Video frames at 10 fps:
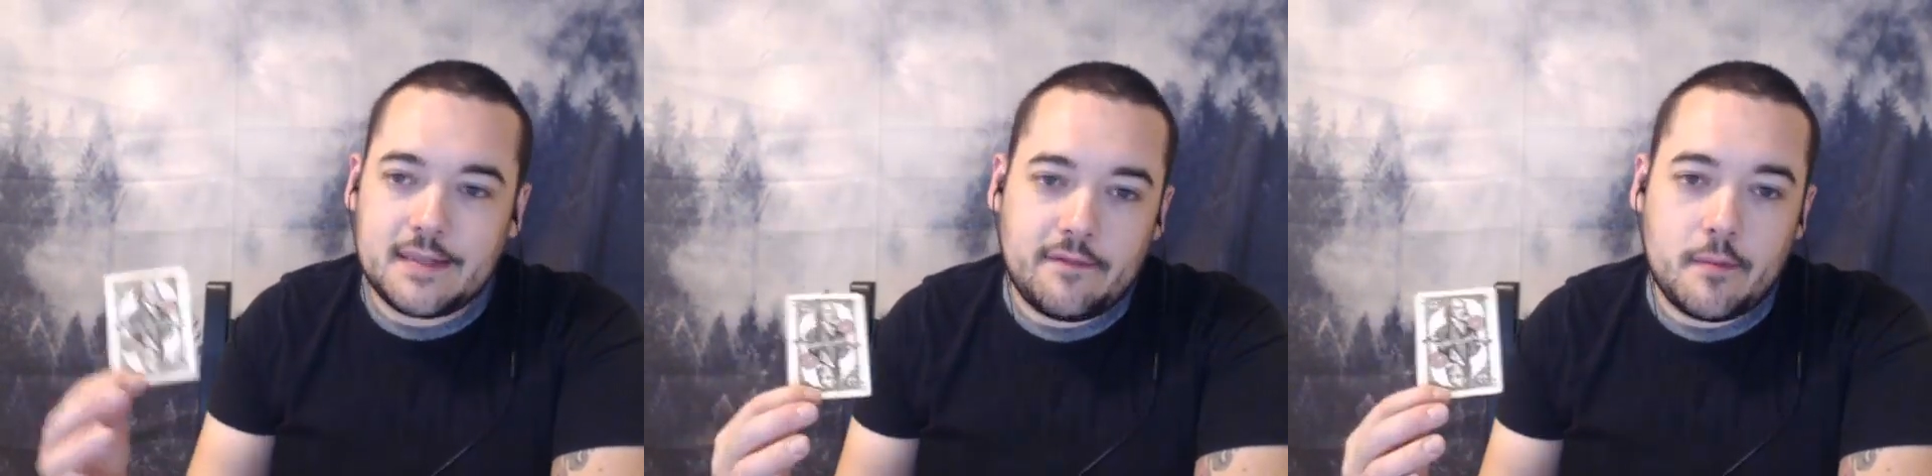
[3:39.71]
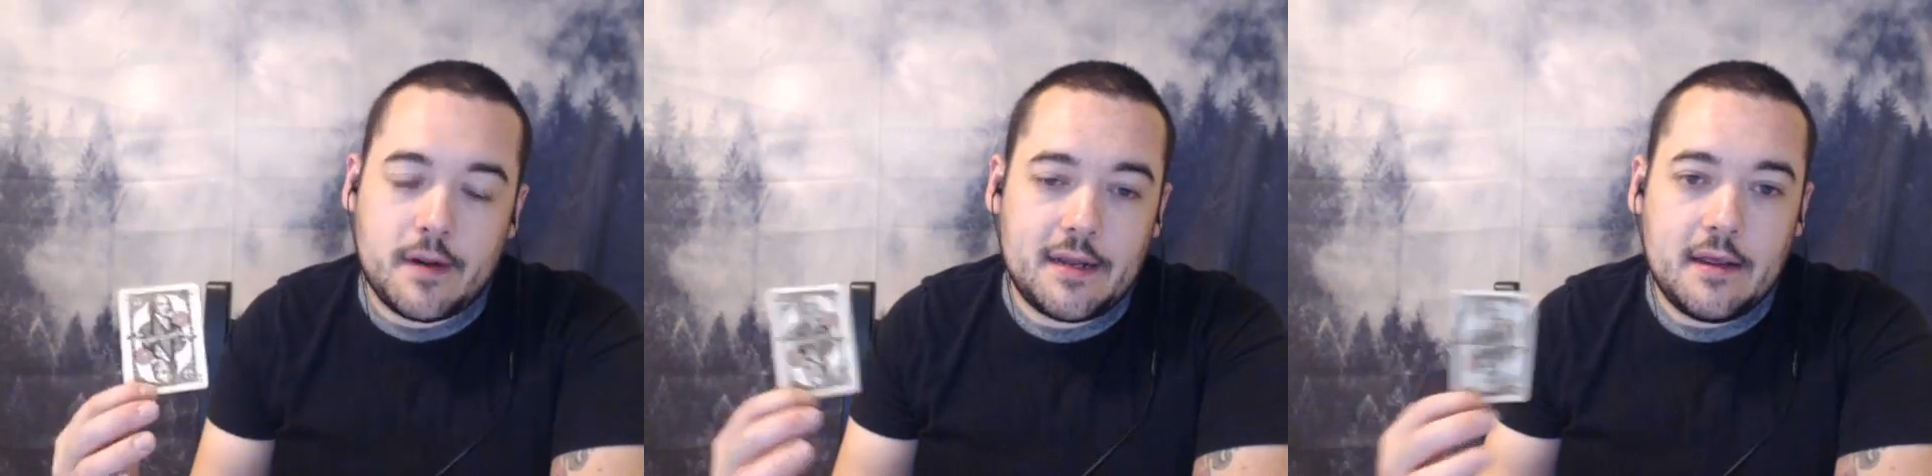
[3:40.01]
save your
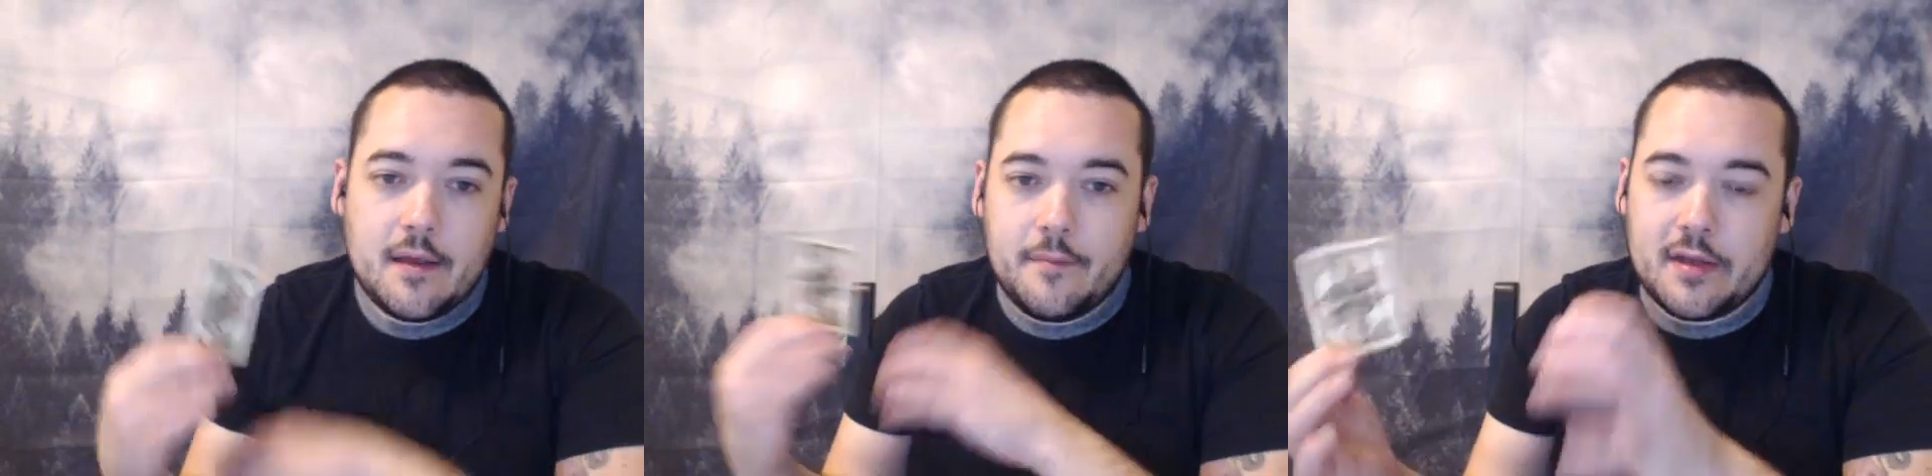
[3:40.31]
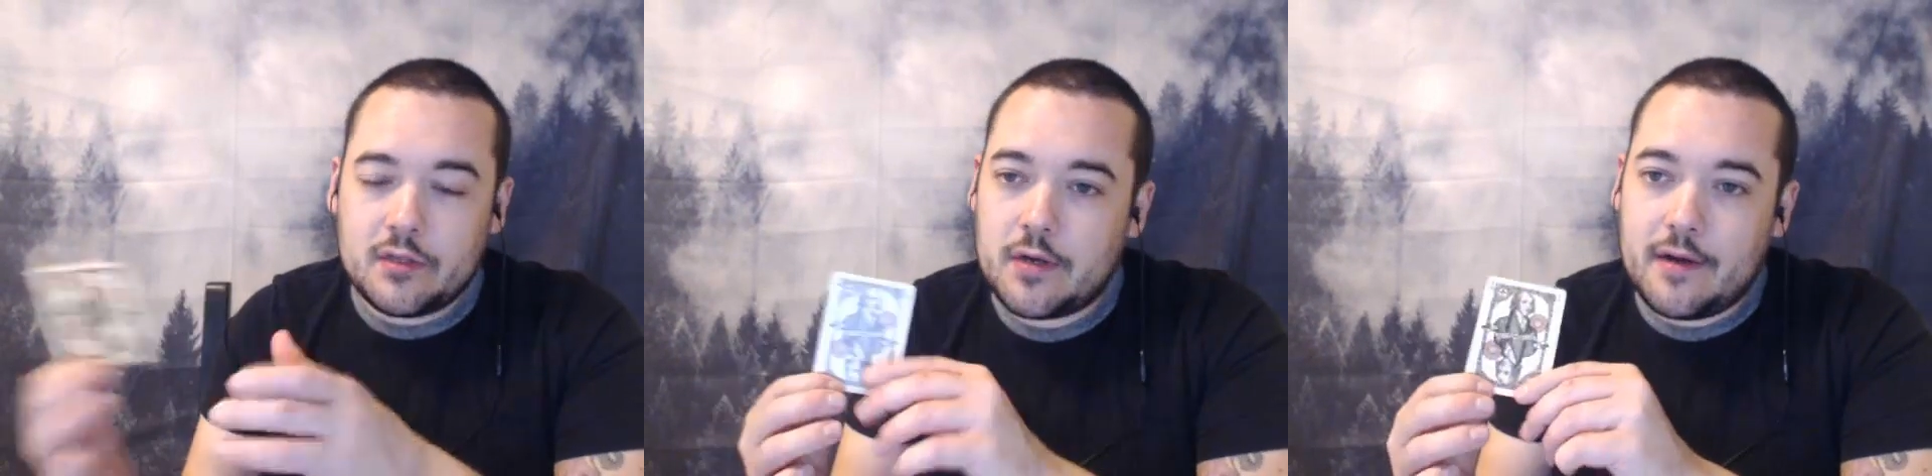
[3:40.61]
money,
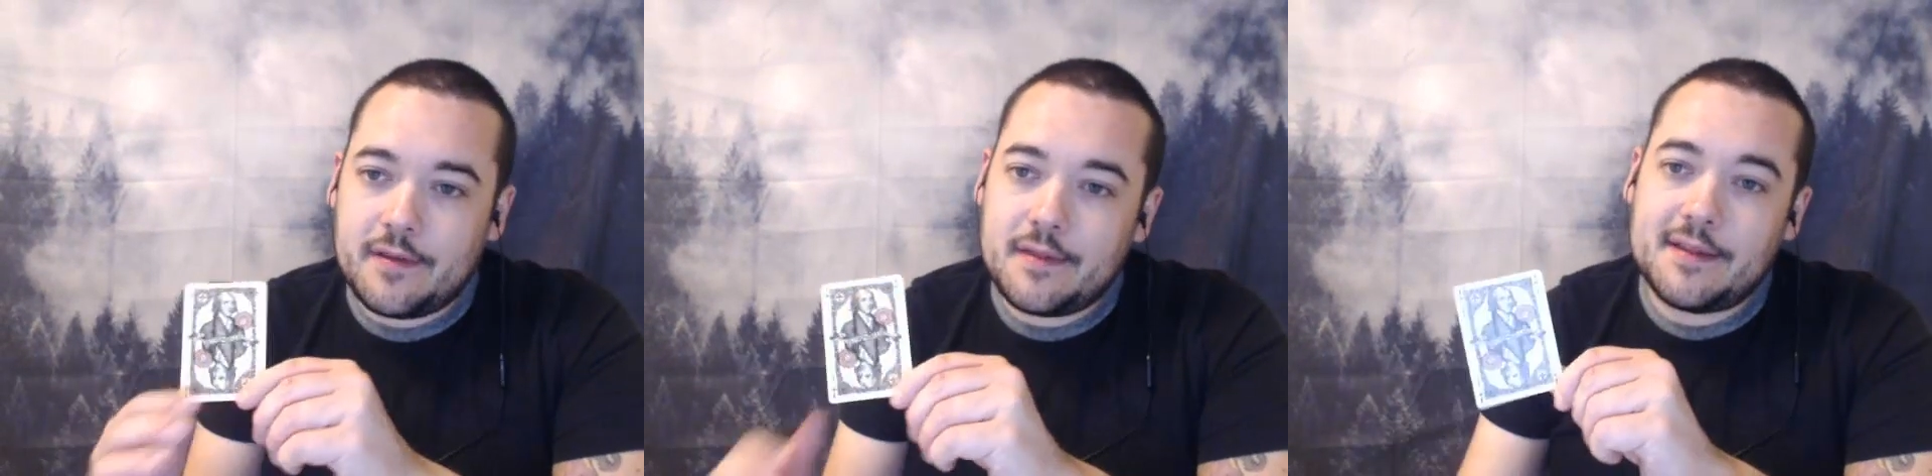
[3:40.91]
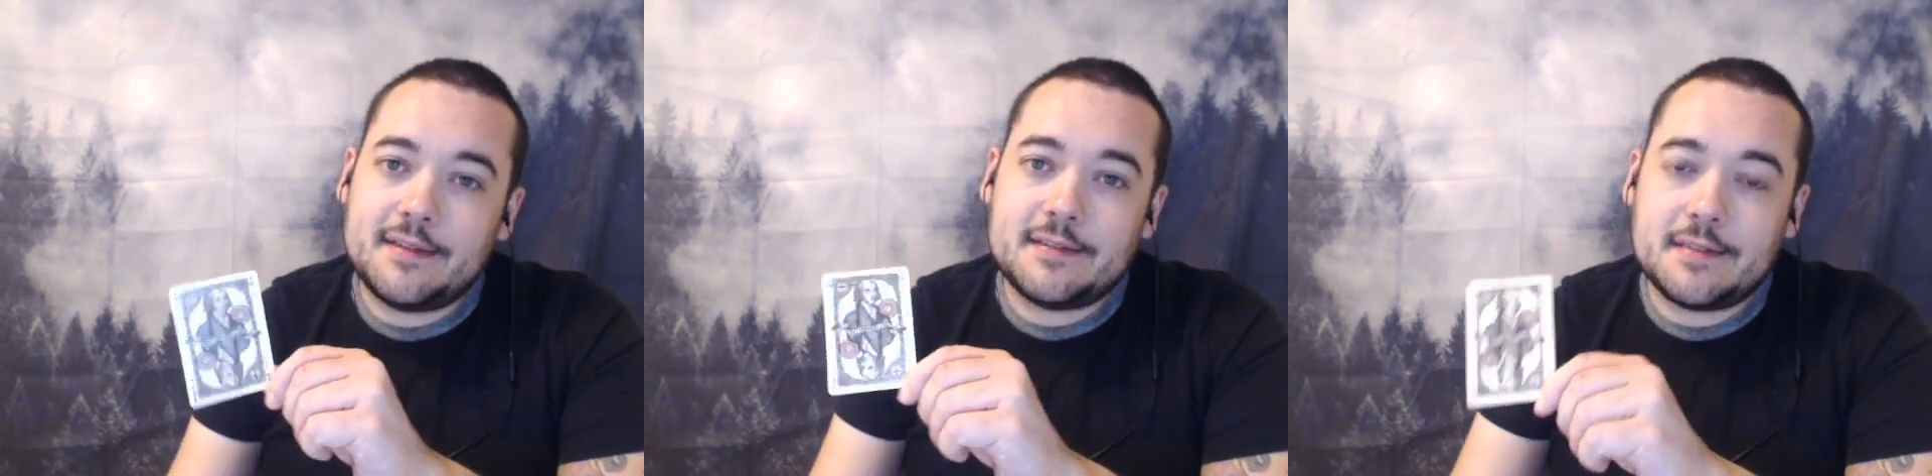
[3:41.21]
make sure
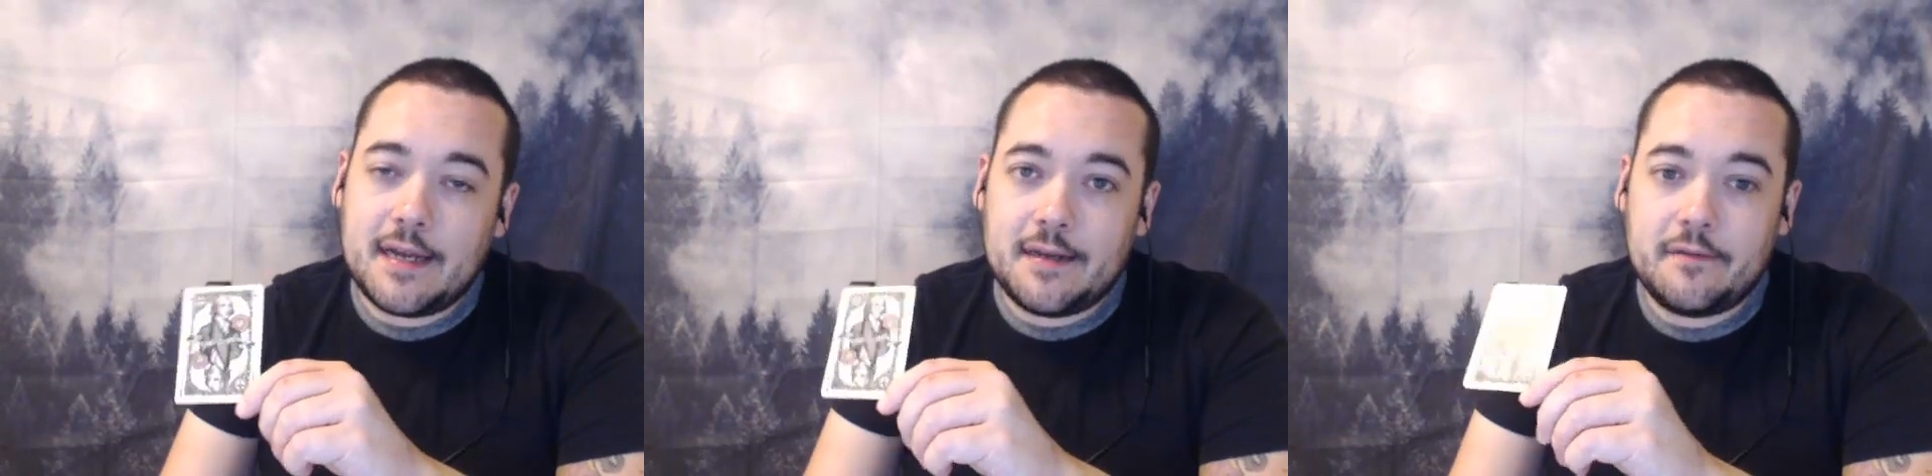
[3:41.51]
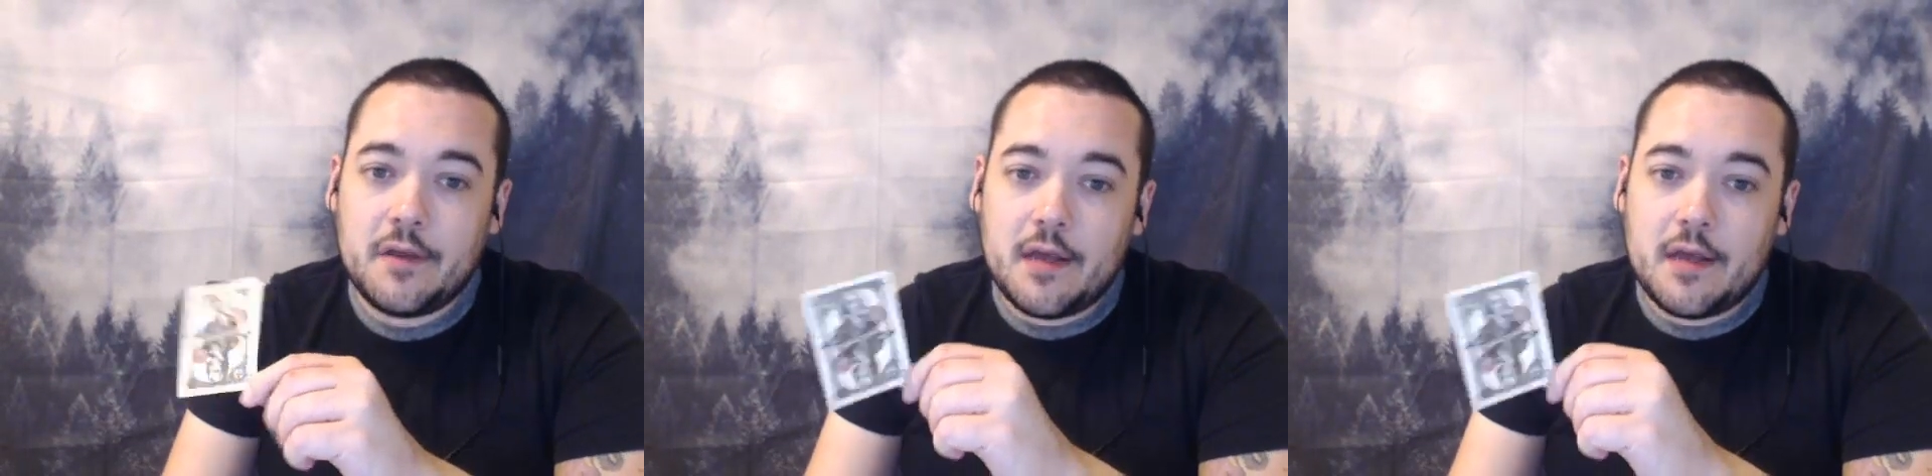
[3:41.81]
everything is kind of